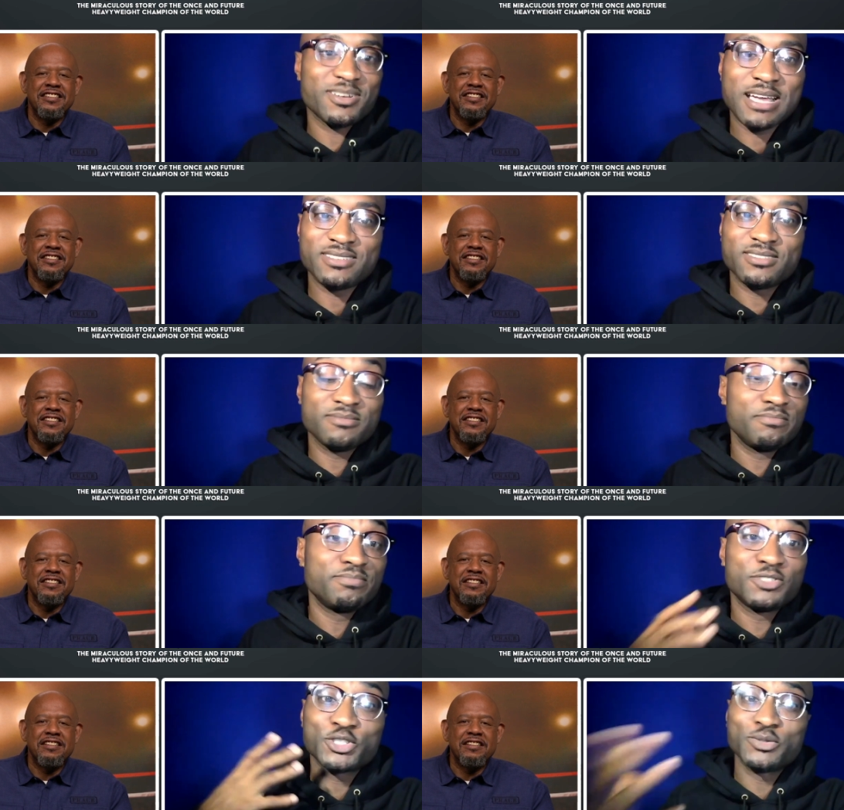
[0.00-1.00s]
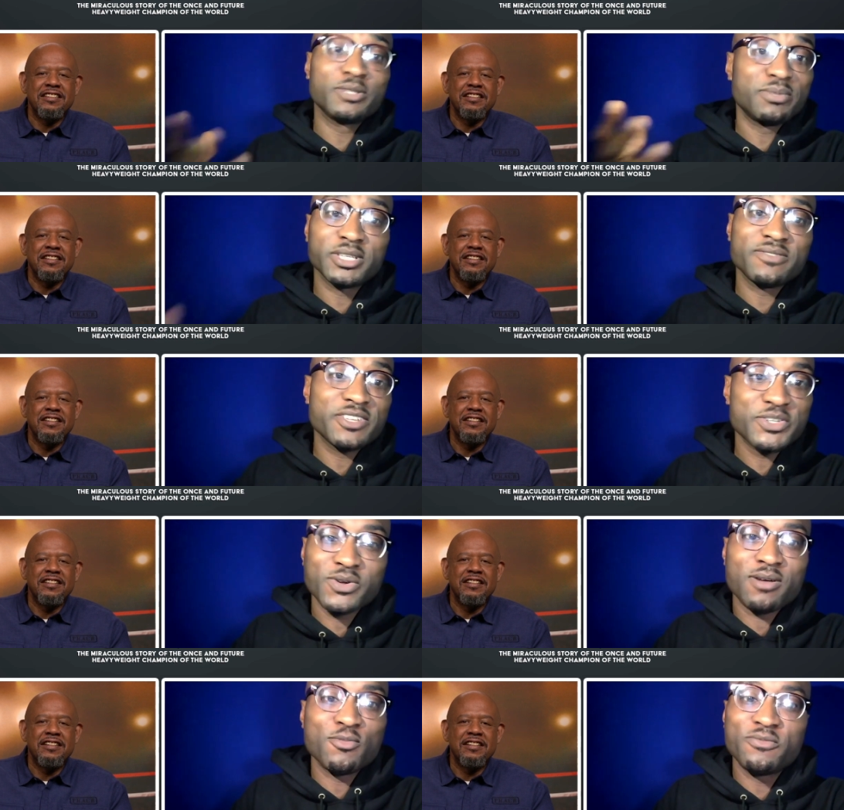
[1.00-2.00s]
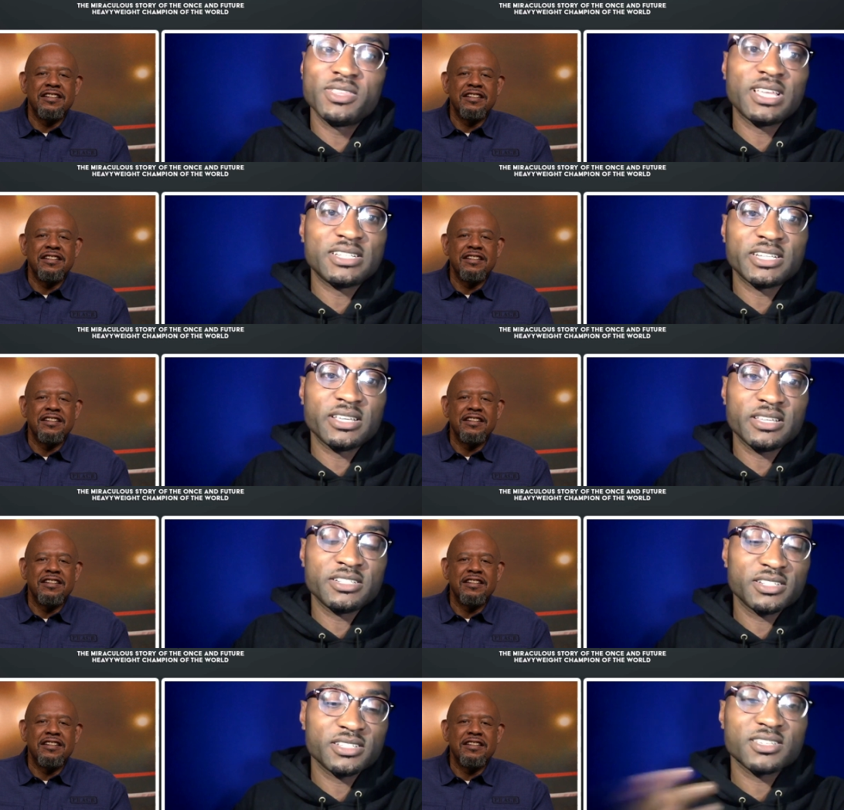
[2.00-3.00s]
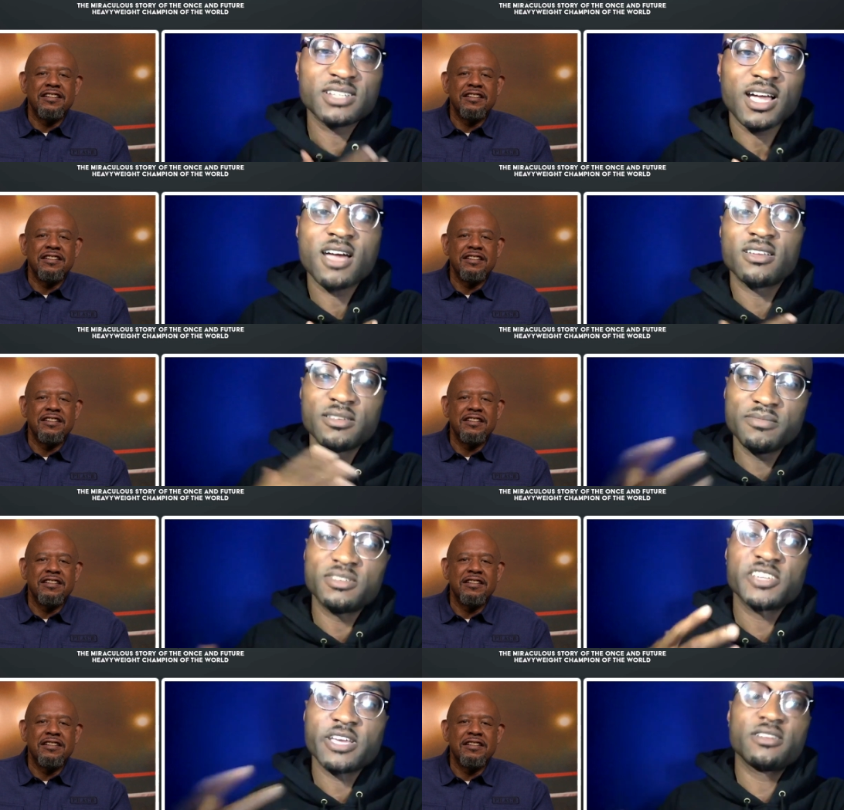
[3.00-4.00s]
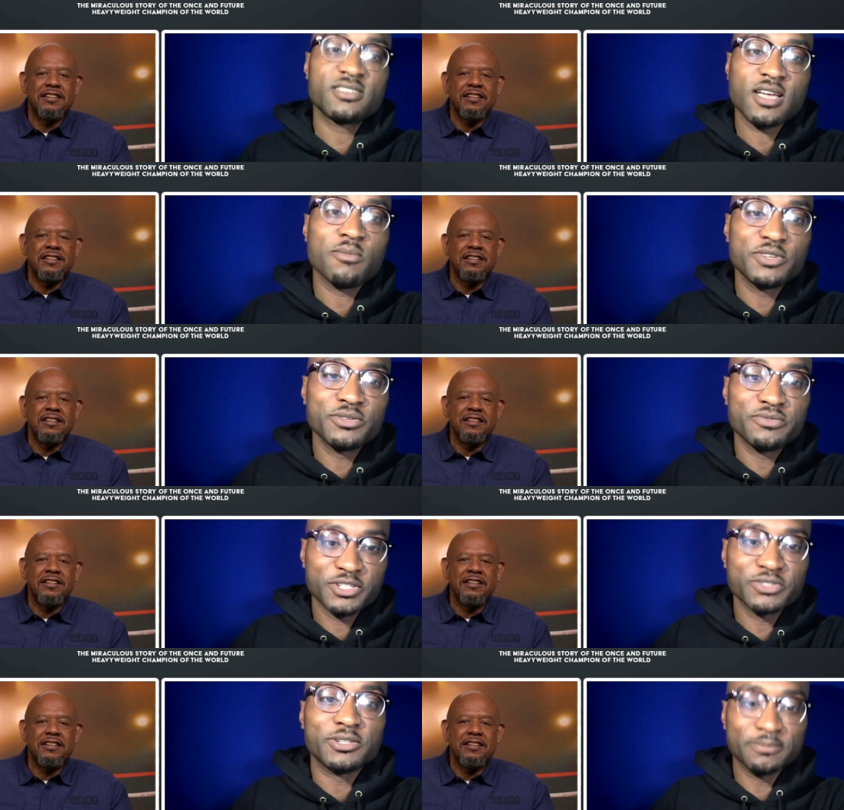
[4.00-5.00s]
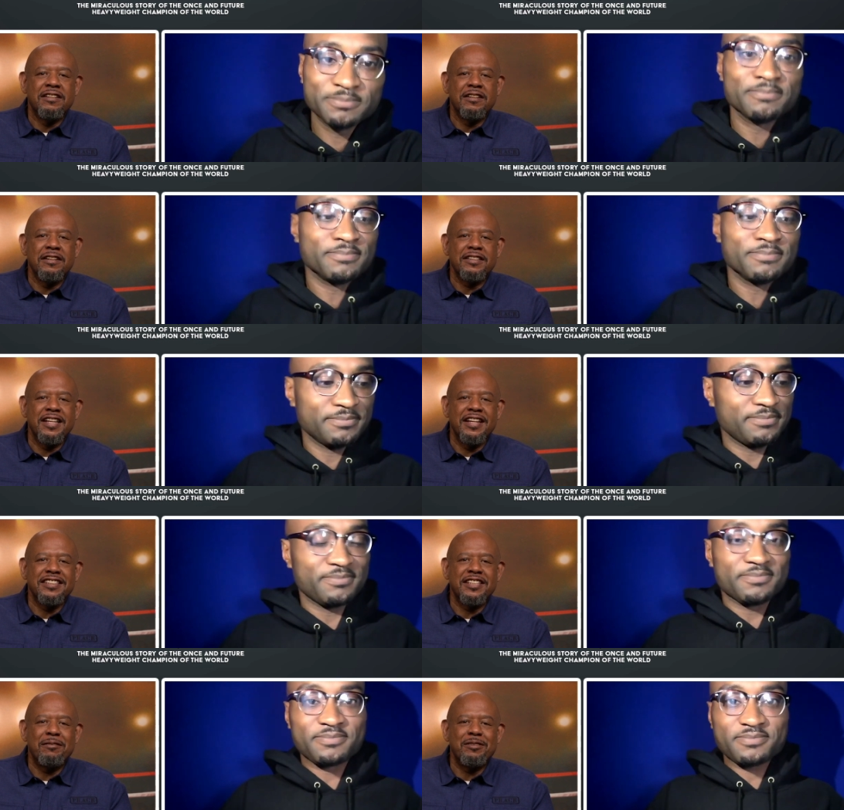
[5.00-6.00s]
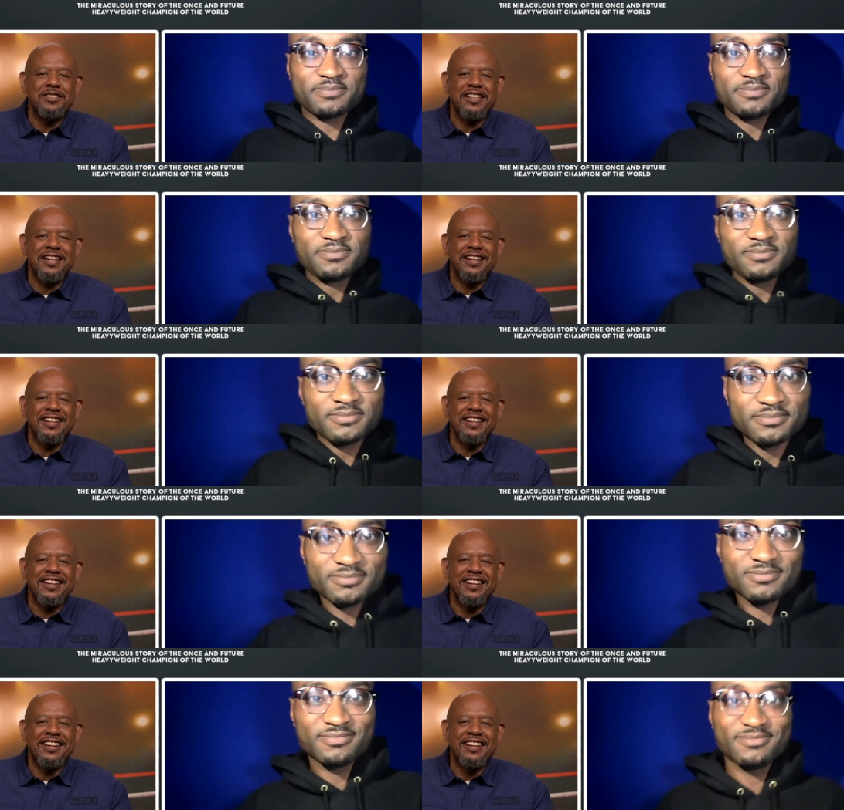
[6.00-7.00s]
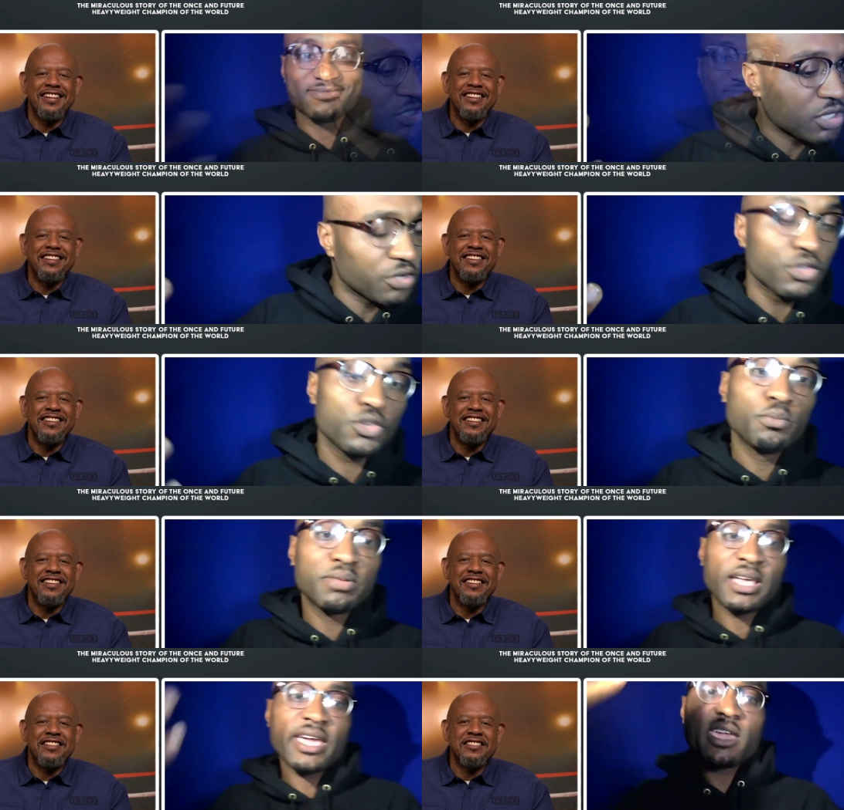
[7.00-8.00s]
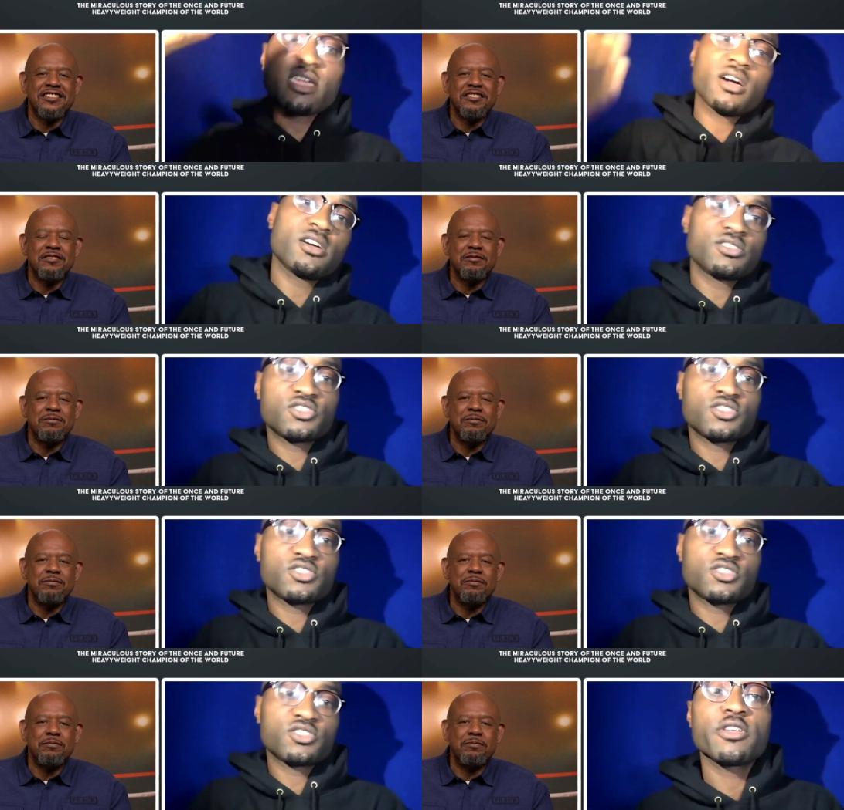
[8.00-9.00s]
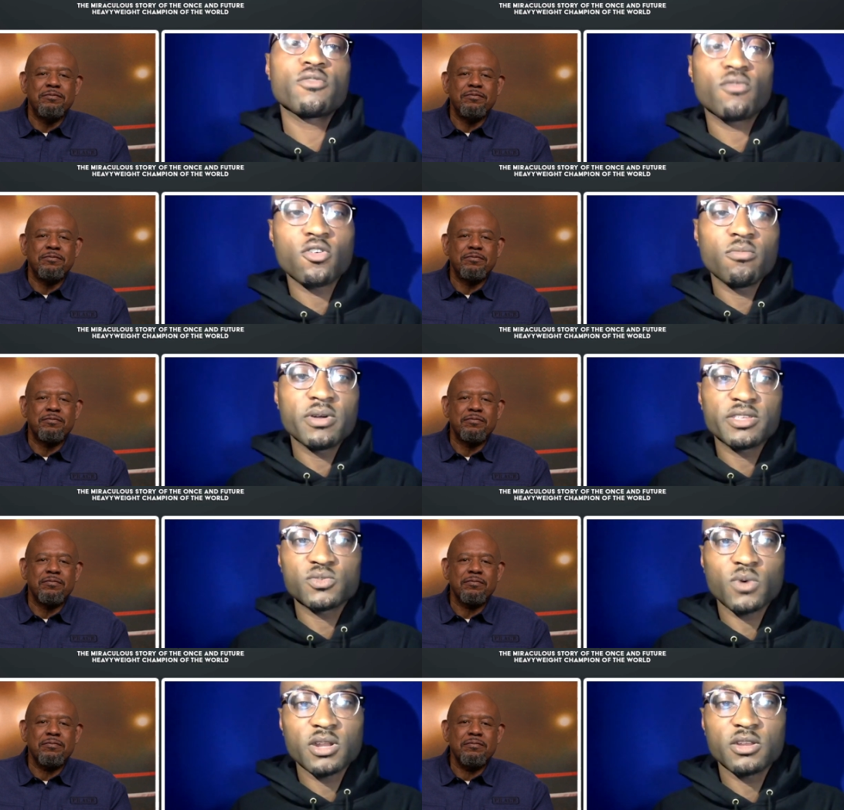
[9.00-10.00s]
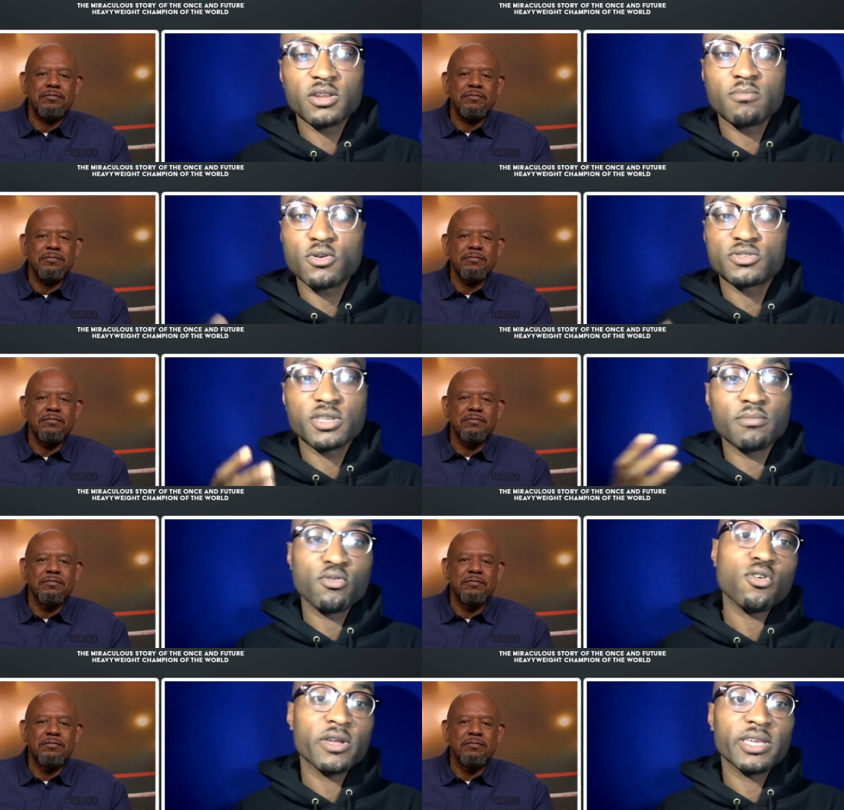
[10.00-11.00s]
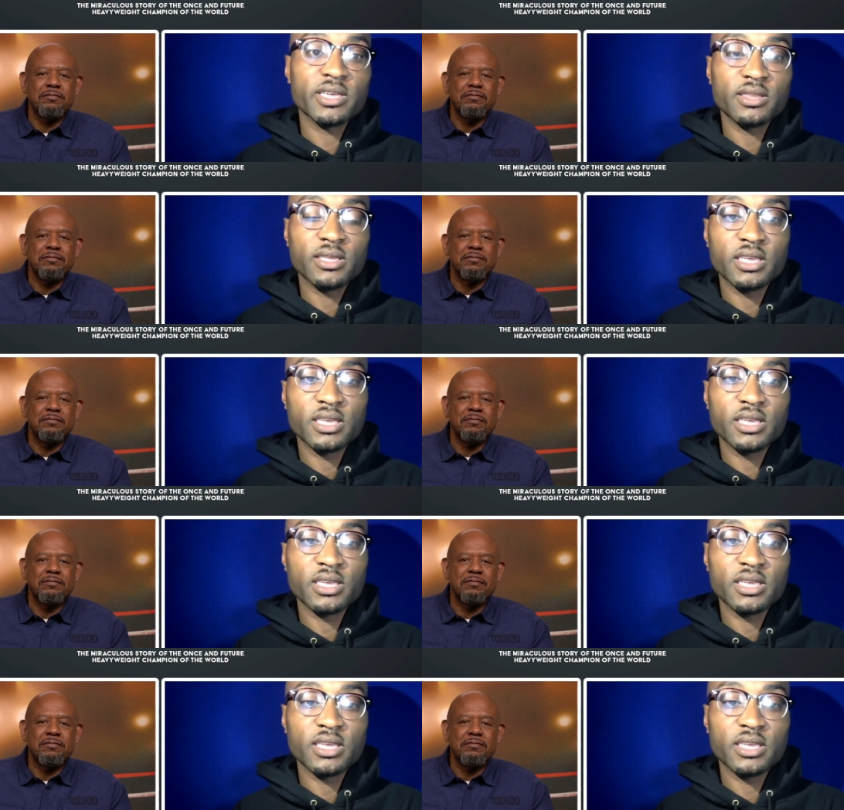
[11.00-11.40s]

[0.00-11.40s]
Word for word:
Speaker 1: Um, I truly believe that you are a movie legend, and it's just such an honor to be sharing this time with you for sure.
Speaker 2: Well, thanks. I appreciate it.
Speaker 1: So you play a supporting role, but it's one of the most important